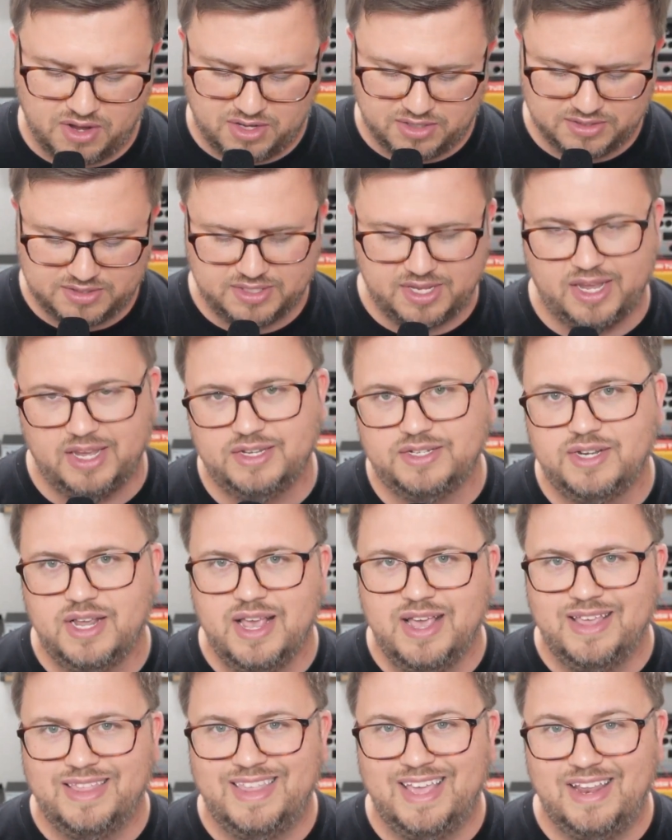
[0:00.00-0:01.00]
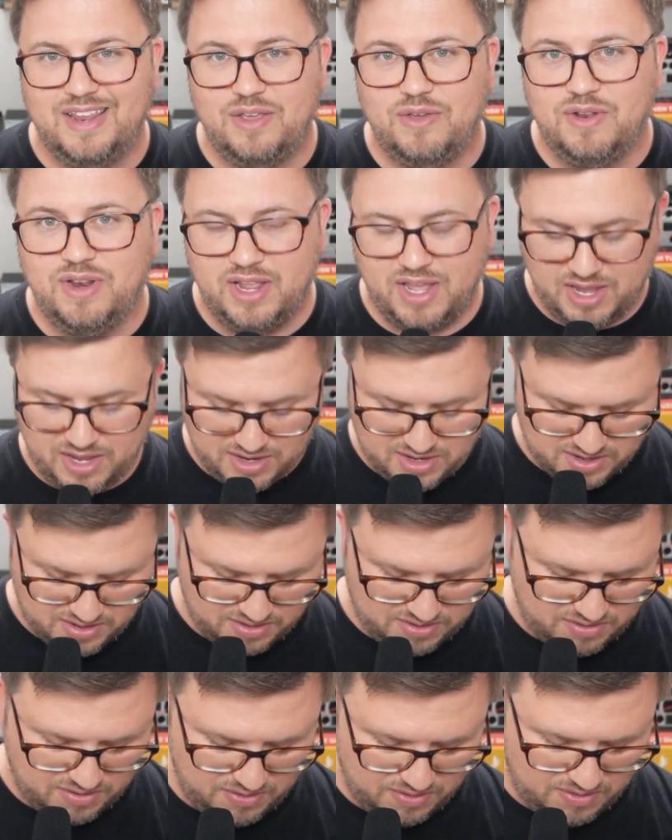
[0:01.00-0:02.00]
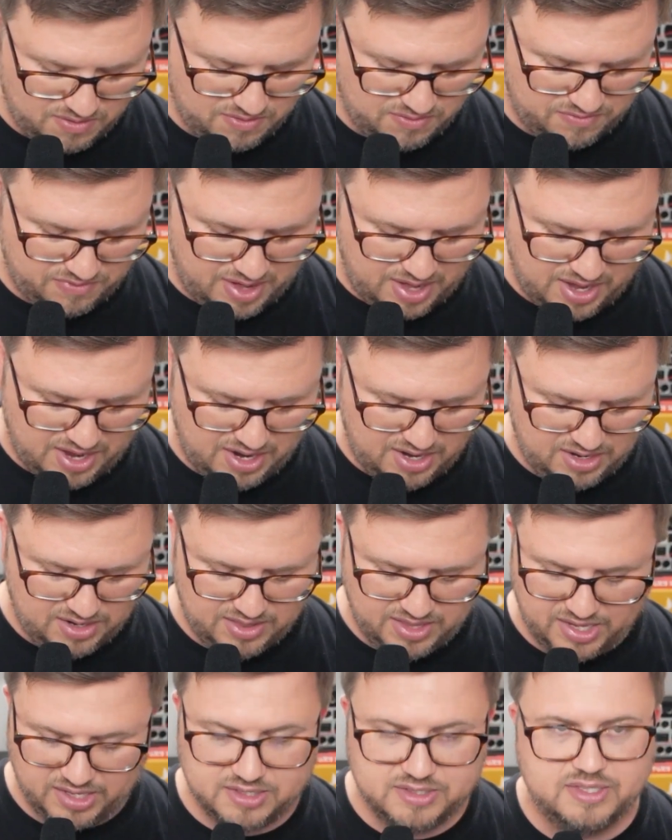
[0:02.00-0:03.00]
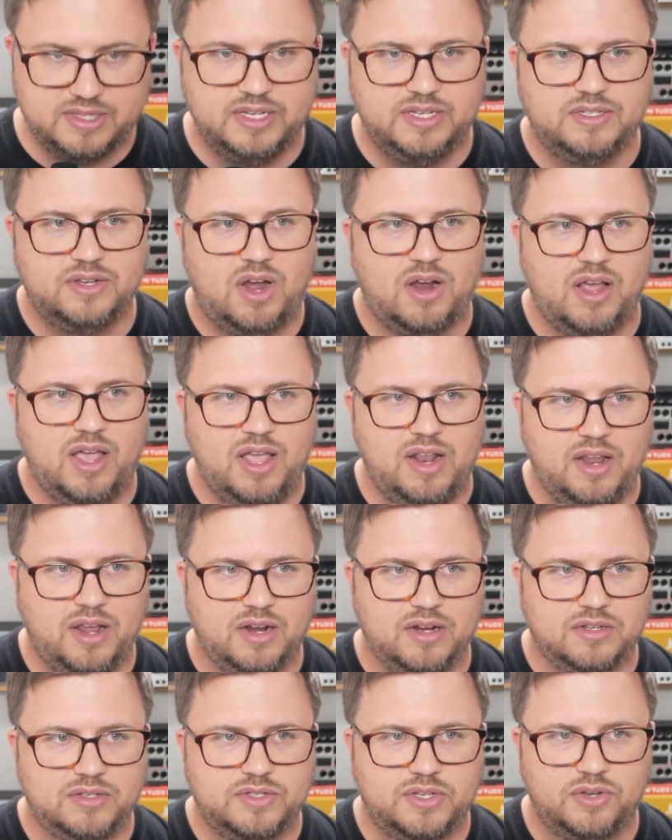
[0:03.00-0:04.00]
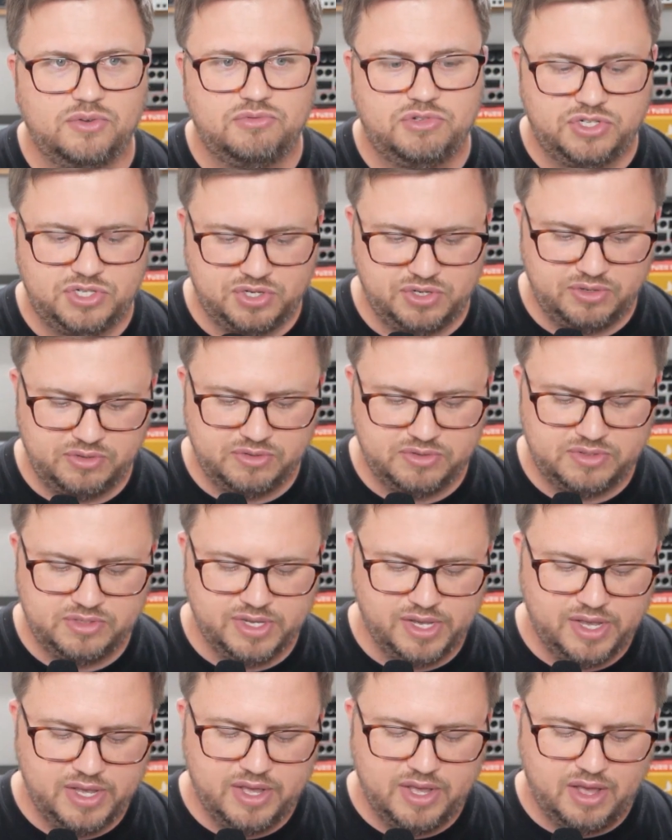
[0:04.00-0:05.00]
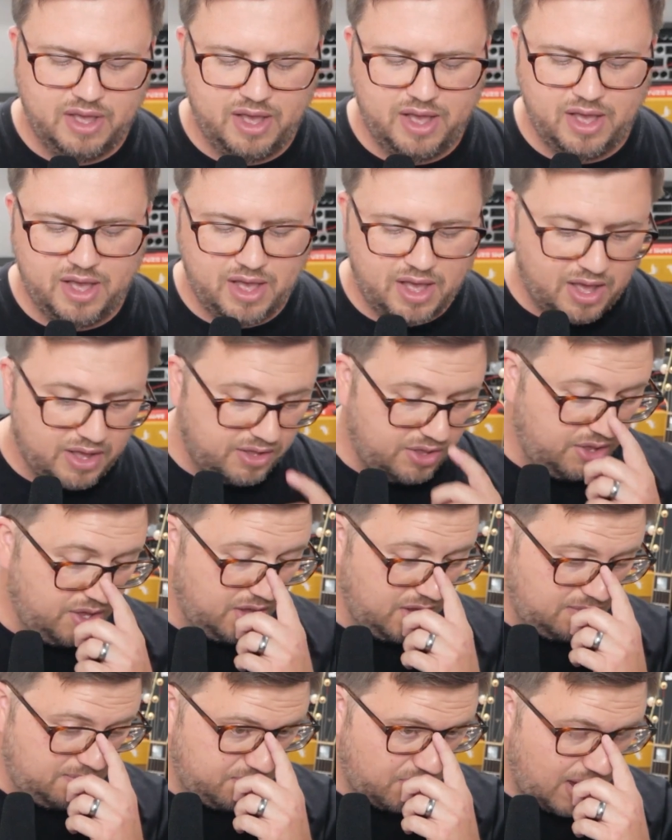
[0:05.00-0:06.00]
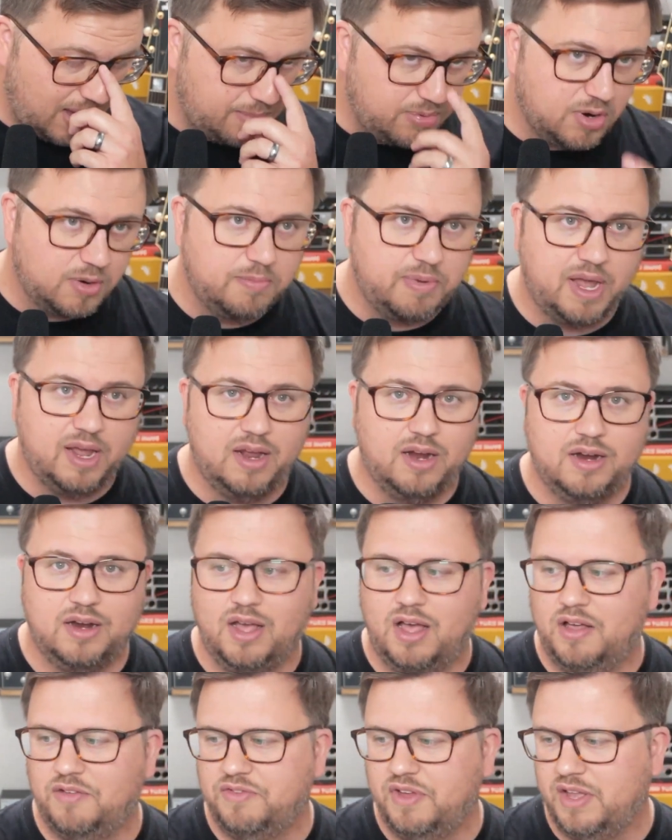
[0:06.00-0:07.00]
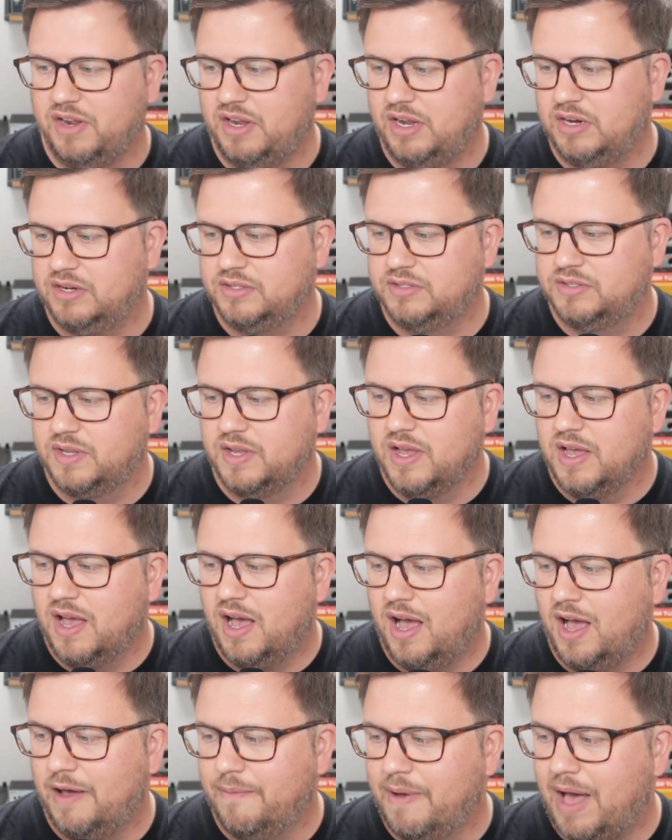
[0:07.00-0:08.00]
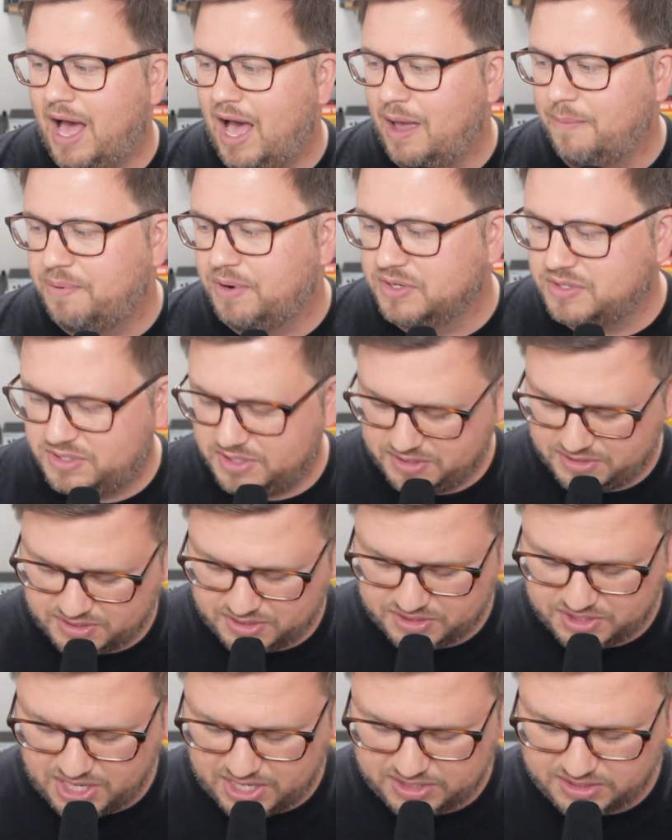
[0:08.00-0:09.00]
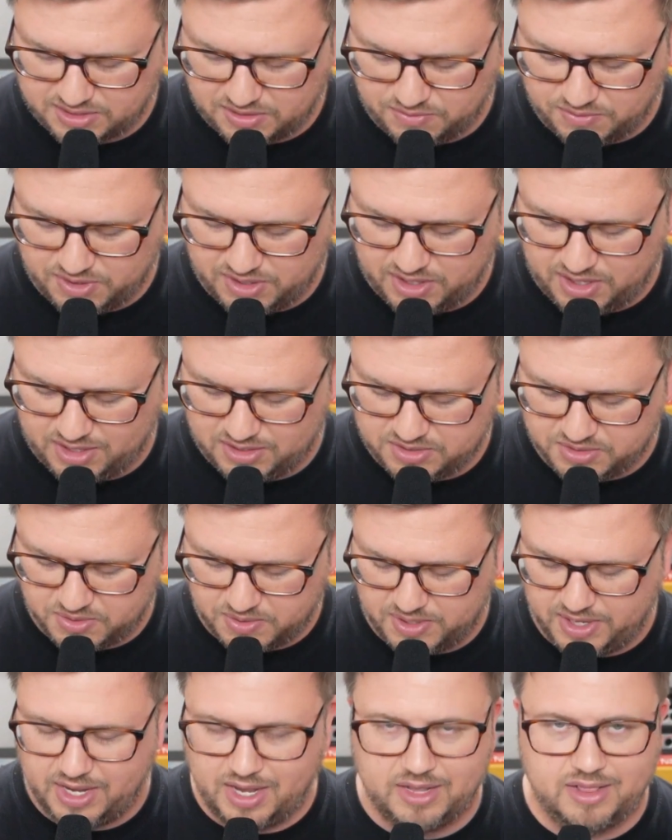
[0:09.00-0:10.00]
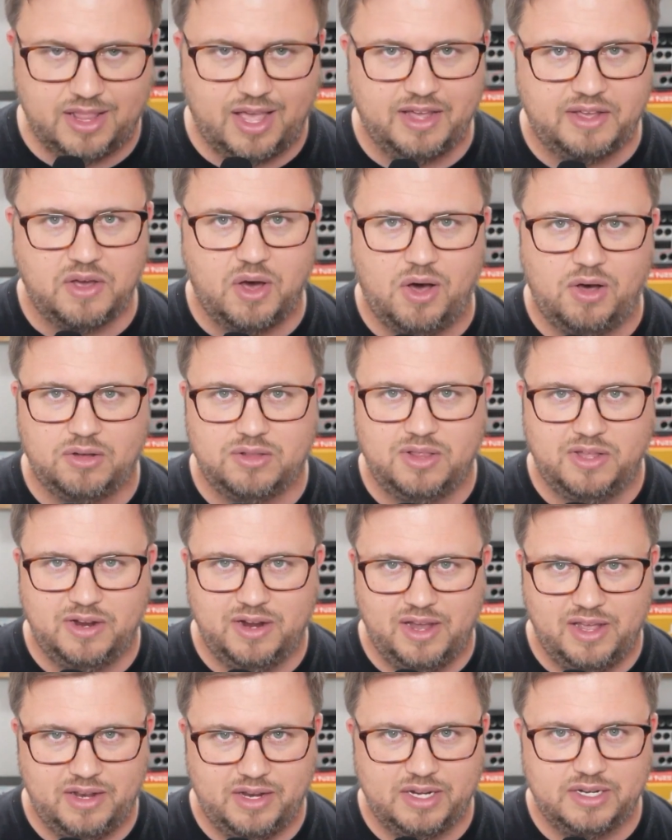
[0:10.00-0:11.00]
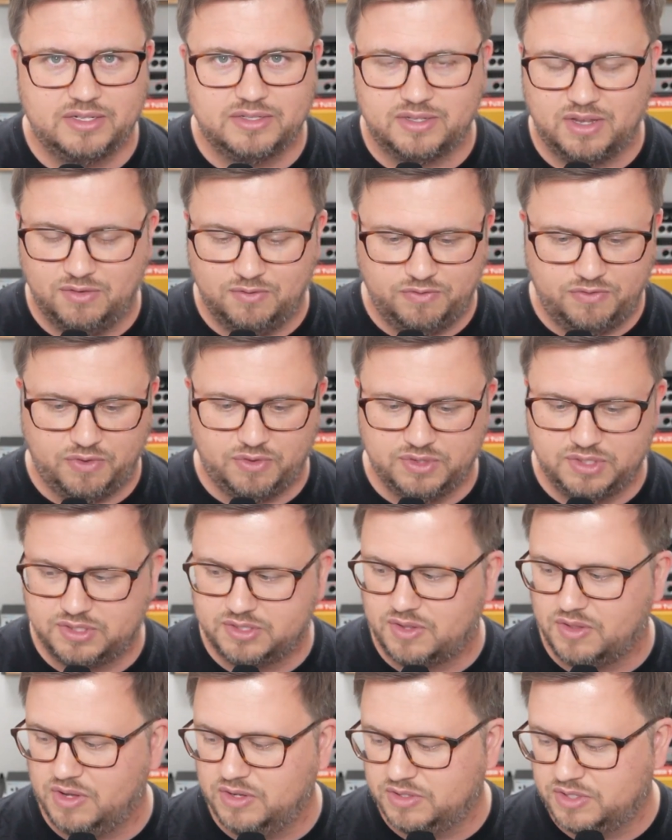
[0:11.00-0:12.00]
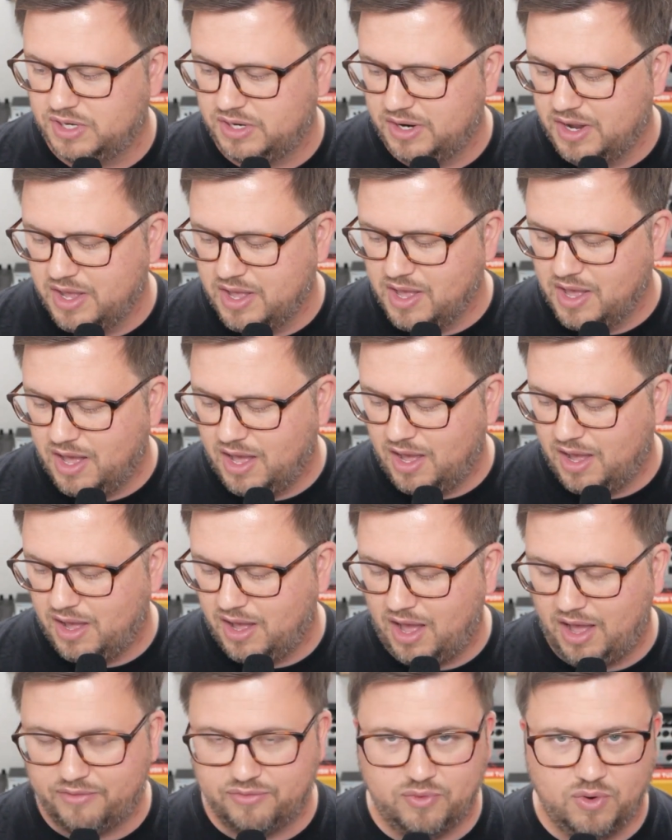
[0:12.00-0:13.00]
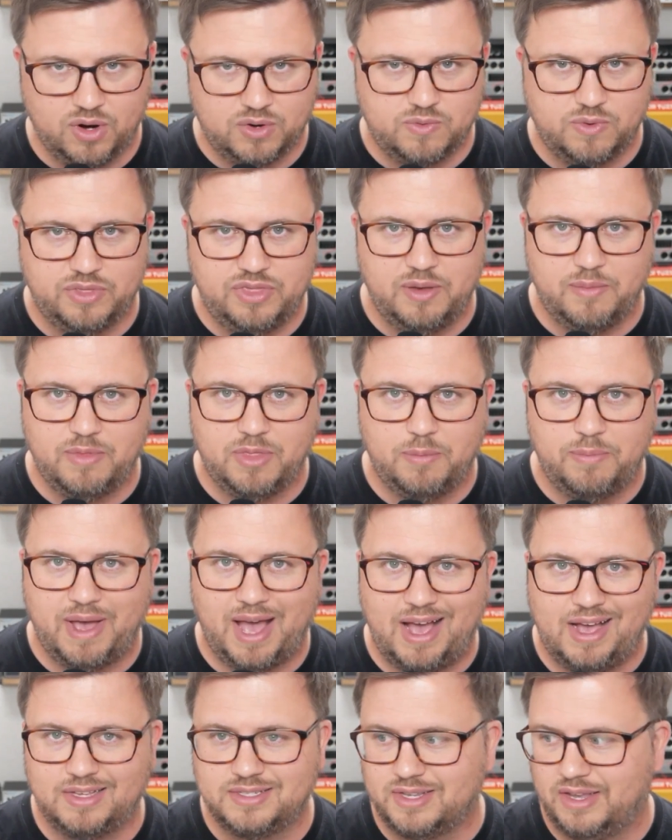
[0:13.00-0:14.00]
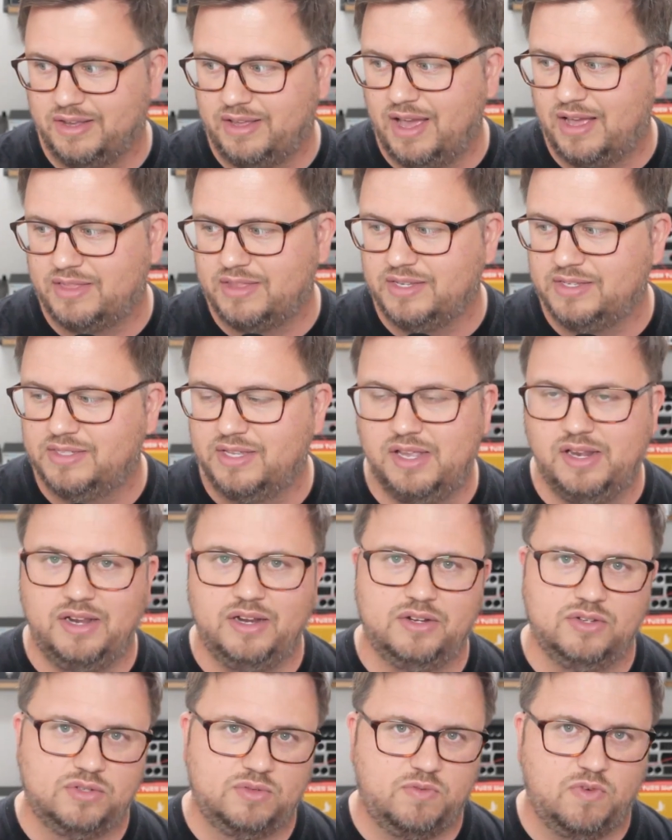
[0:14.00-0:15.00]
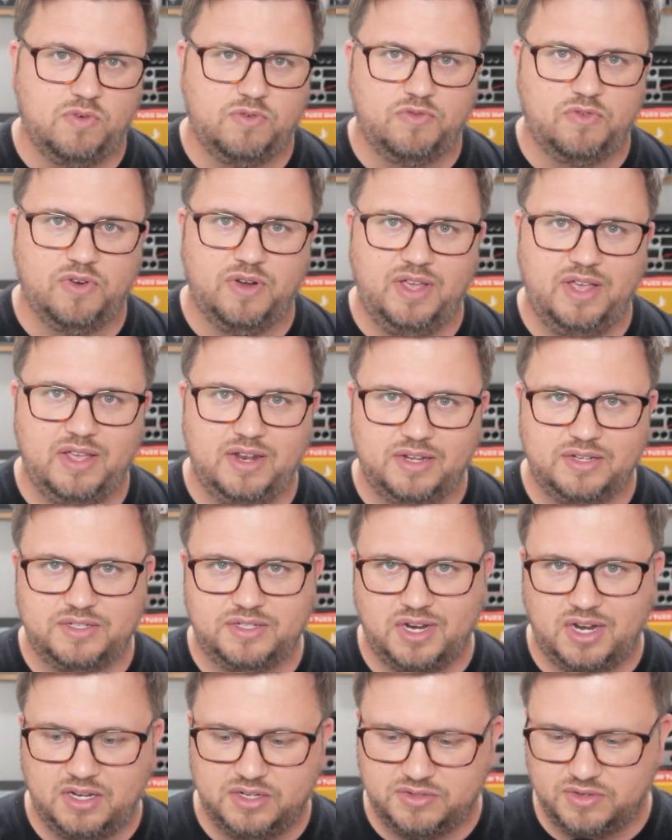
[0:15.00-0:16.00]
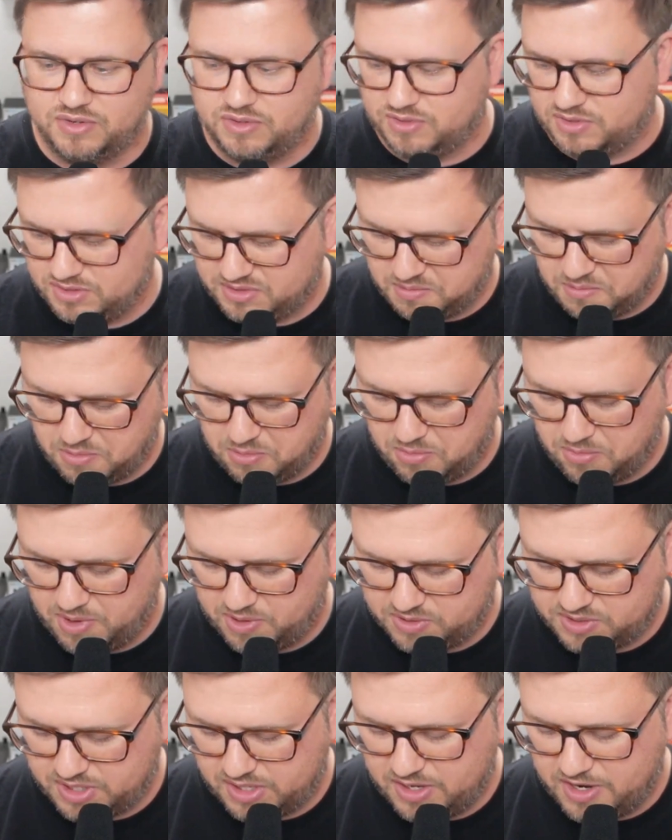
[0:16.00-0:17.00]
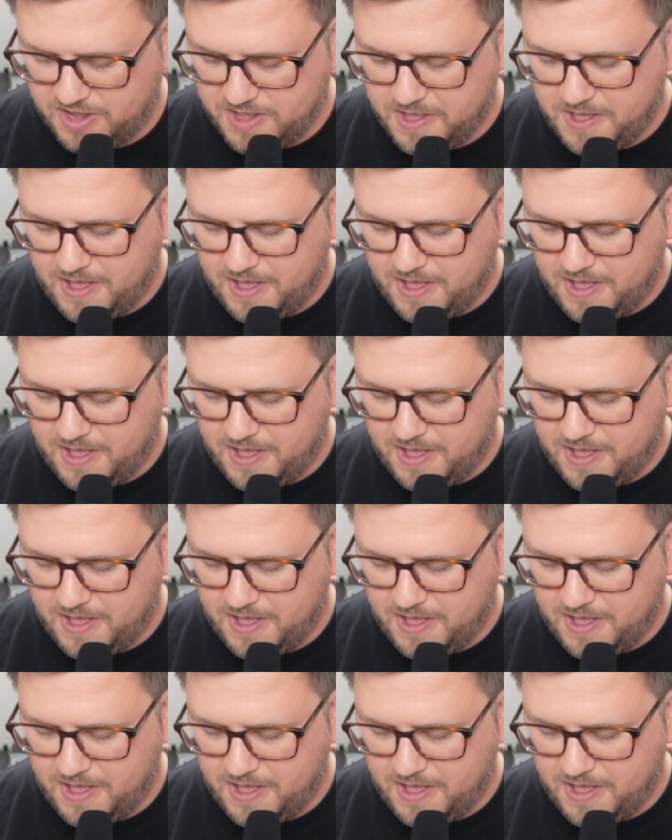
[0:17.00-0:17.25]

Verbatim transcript: on stage, then you need to find this. These are in ears. So choose uh, a good, proper pair of in ears. Um, I personally suggest and really enjoy and like Alclair in ears. And full disclosure, uh, I've worked with them in the past. I got these in ears for free in exchange for doing some promotion.